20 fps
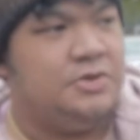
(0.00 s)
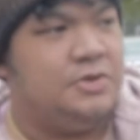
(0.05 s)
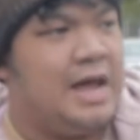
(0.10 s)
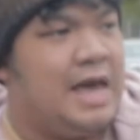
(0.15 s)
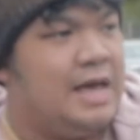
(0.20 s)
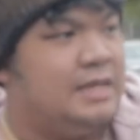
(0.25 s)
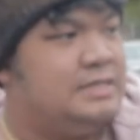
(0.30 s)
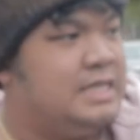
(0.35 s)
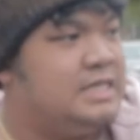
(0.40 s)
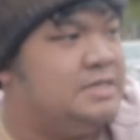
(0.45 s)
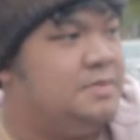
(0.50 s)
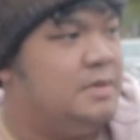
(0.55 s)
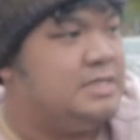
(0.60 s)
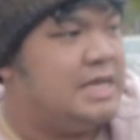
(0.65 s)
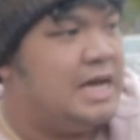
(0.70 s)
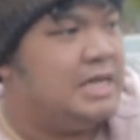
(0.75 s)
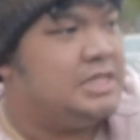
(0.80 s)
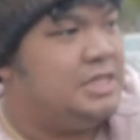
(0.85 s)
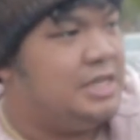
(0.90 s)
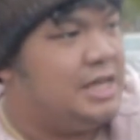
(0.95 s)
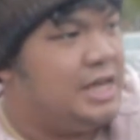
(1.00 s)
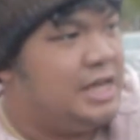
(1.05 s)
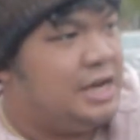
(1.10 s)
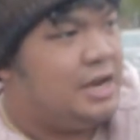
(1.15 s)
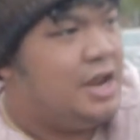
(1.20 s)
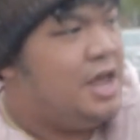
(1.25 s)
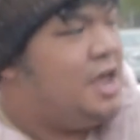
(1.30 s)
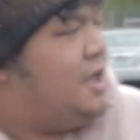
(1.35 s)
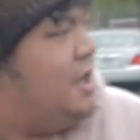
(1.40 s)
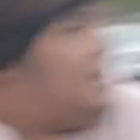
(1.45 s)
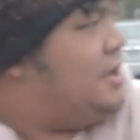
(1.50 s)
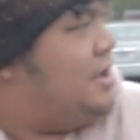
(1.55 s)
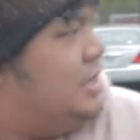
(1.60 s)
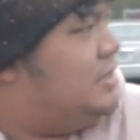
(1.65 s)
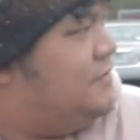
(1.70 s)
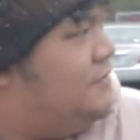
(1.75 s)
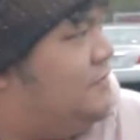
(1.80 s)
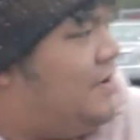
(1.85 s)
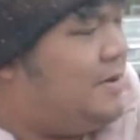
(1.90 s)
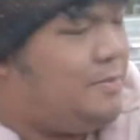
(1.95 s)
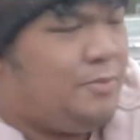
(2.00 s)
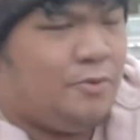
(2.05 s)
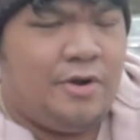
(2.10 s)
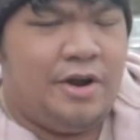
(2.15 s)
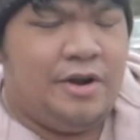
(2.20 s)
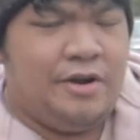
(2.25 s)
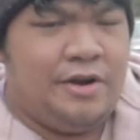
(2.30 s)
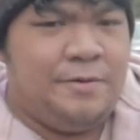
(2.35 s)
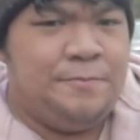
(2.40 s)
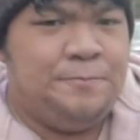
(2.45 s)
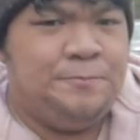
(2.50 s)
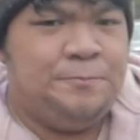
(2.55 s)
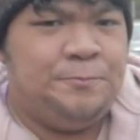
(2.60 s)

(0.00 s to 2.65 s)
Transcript: it takes place actually in February.